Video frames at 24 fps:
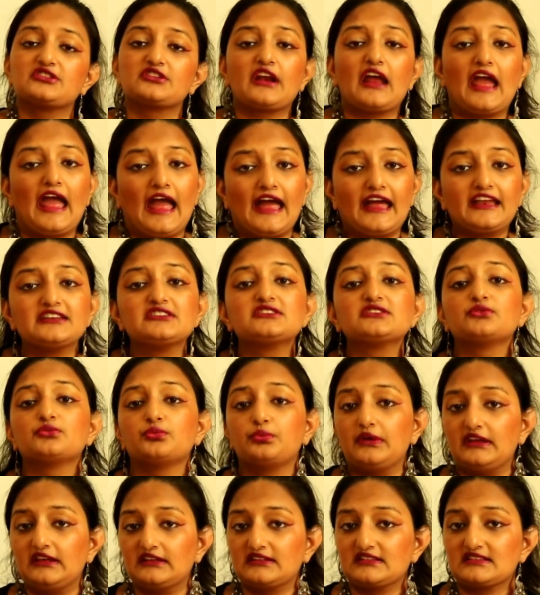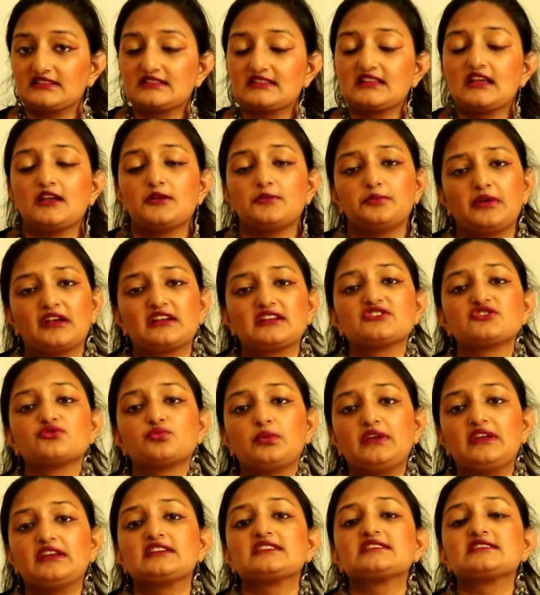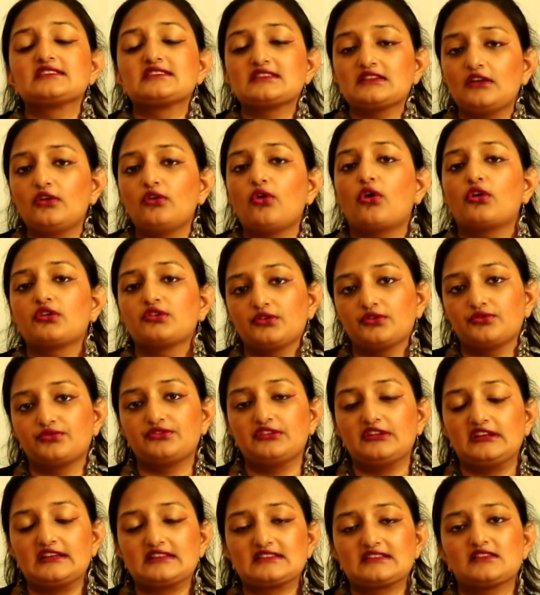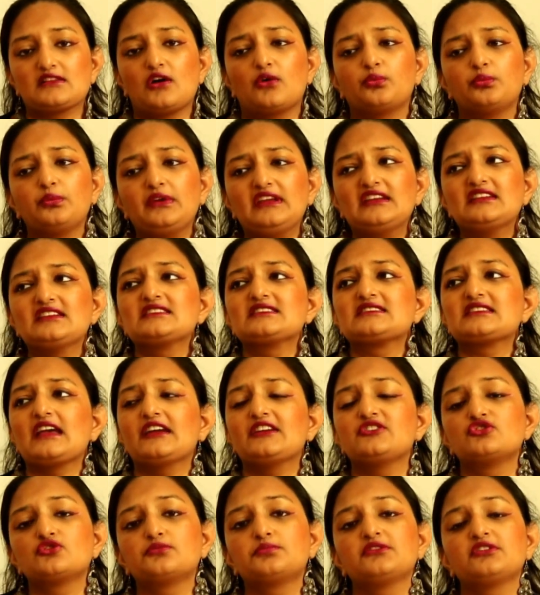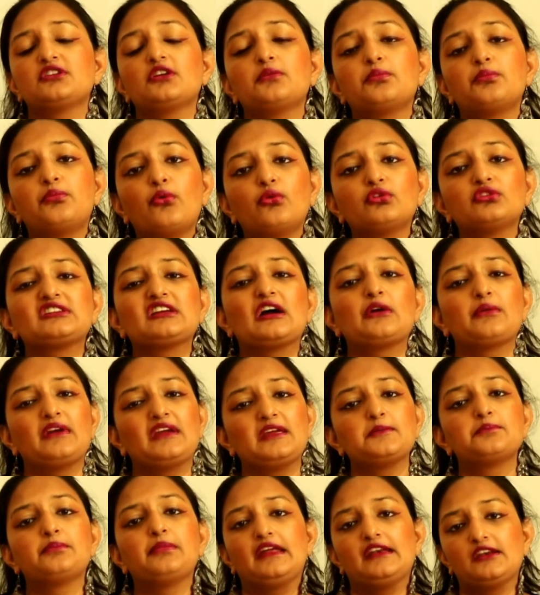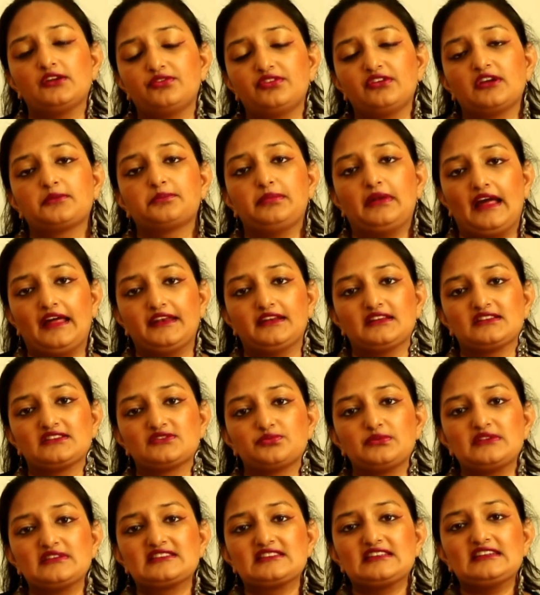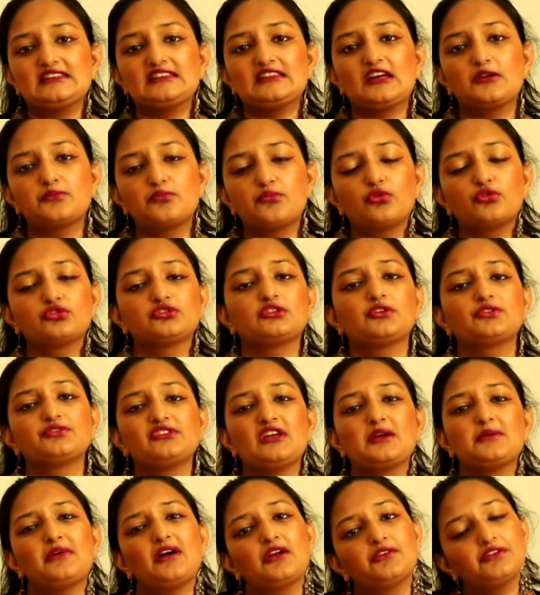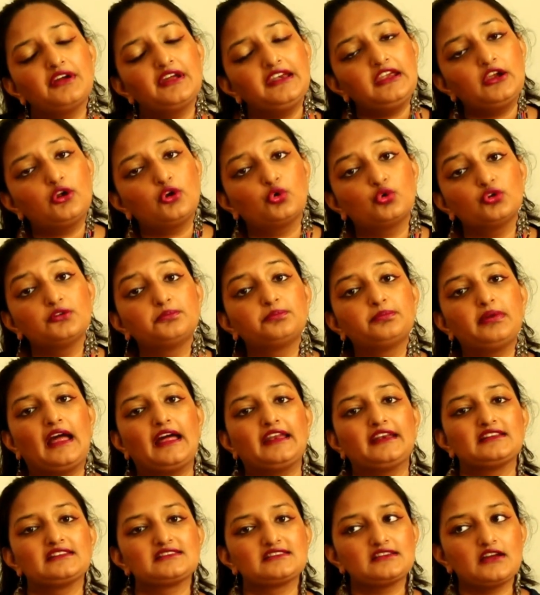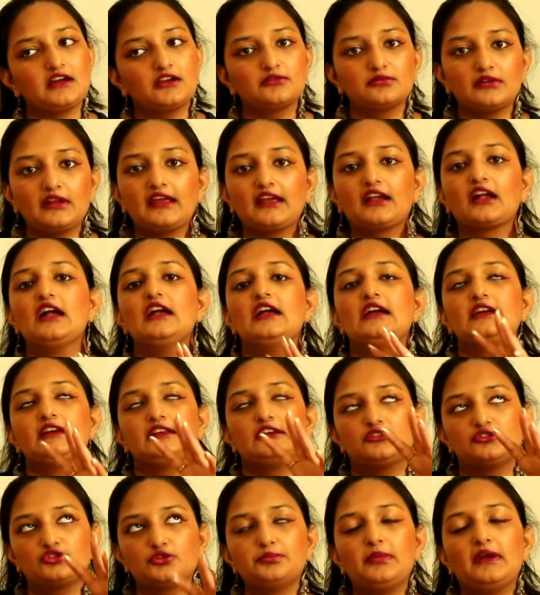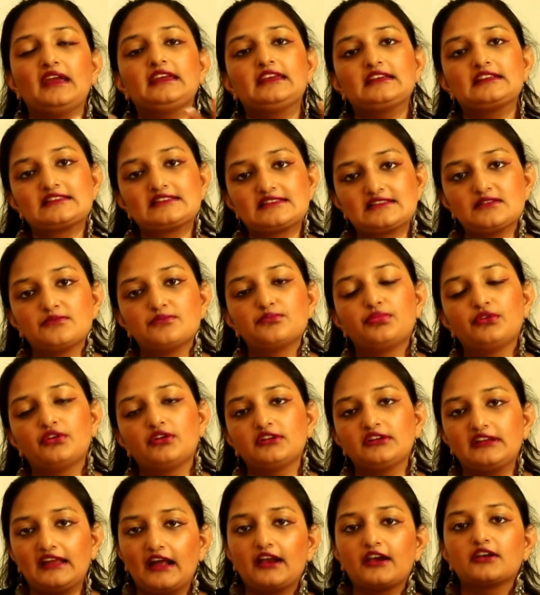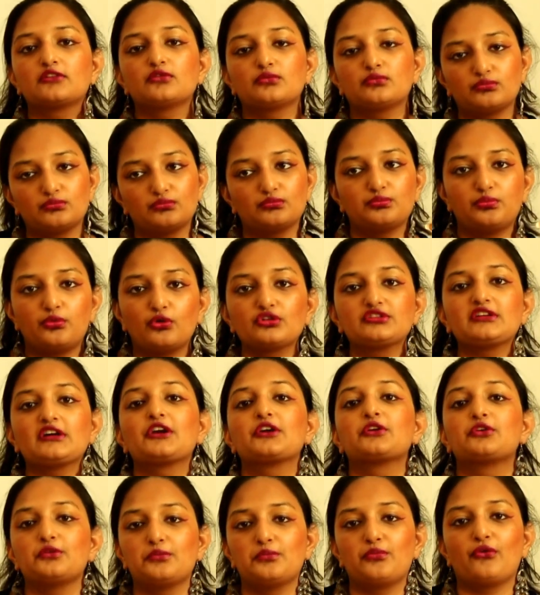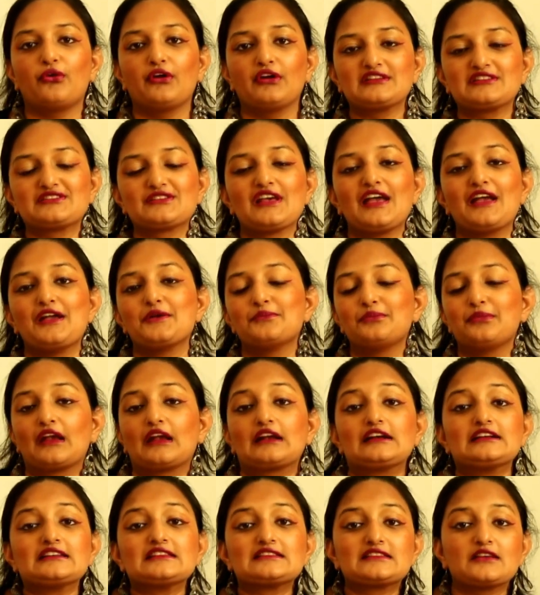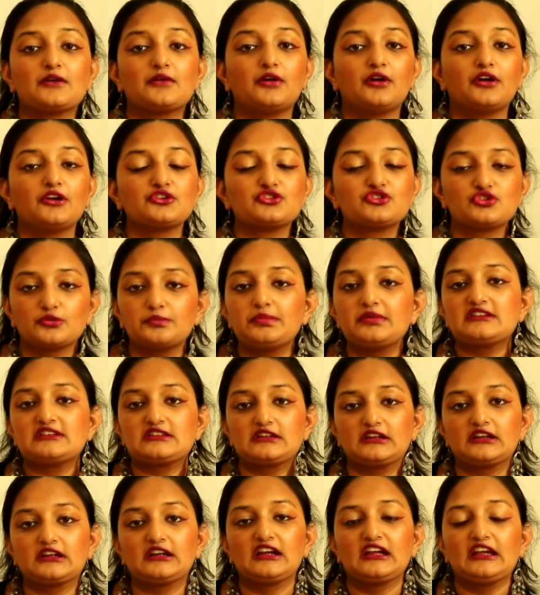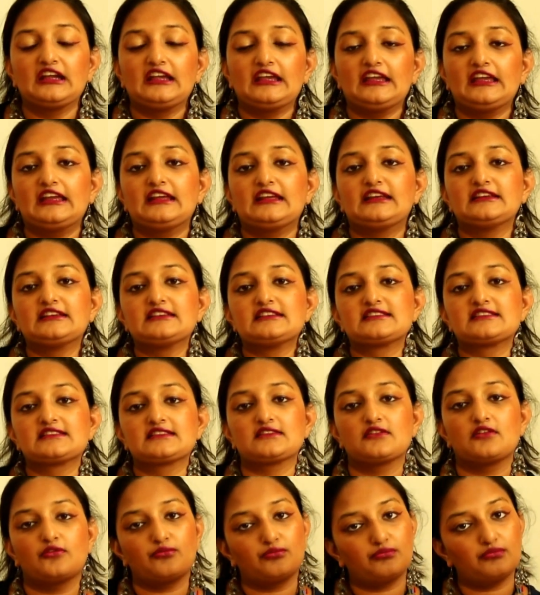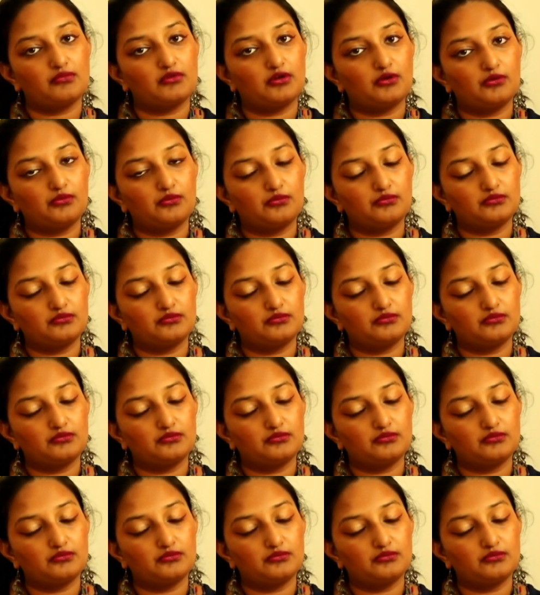Jupiter and Venus, because Venus is a lord of this. Now Venus and Jupiter both are very benefic planets. We see that both of them are very good planets. They are, like, to make it simpler, they are both are good boys, because Jupiter is